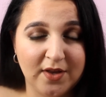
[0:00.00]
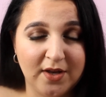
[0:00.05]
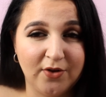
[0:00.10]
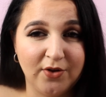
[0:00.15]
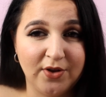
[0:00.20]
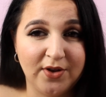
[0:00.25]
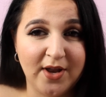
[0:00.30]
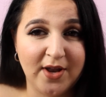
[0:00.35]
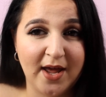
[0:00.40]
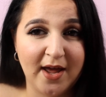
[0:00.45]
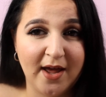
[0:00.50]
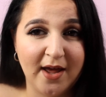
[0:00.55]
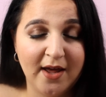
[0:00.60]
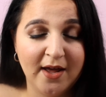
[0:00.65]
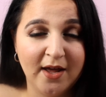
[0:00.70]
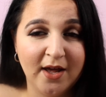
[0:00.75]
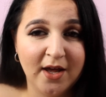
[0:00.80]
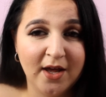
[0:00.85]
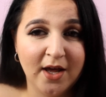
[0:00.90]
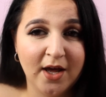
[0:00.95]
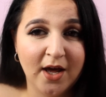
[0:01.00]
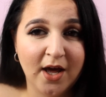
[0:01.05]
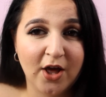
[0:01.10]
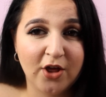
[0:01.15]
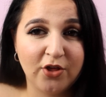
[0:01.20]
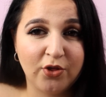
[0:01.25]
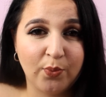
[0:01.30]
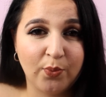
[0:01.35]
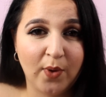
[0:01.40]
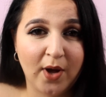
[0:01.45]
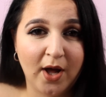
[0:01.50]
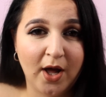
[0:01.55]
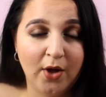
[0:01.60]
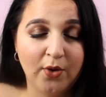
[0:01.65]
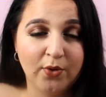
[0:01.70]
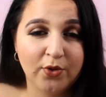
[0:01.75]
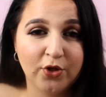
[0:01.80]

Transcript: it on there as well.